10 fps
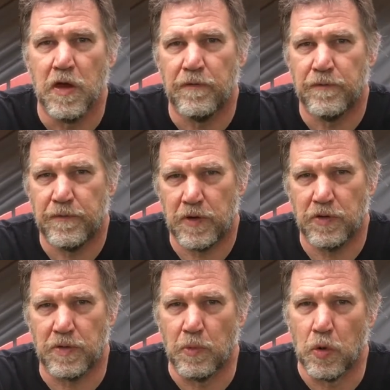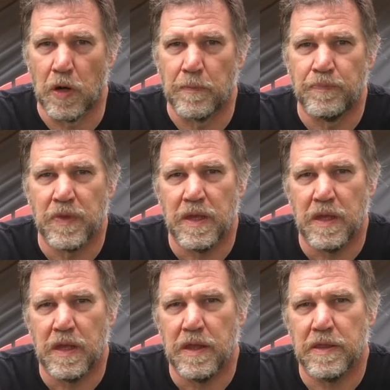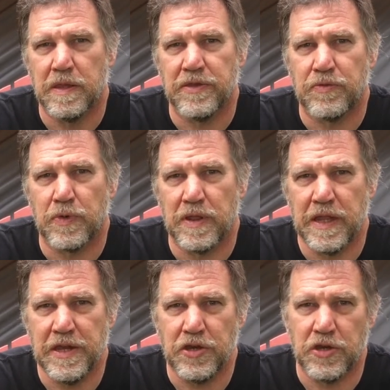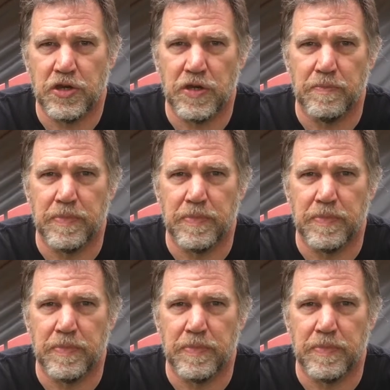Furthermore, this relationship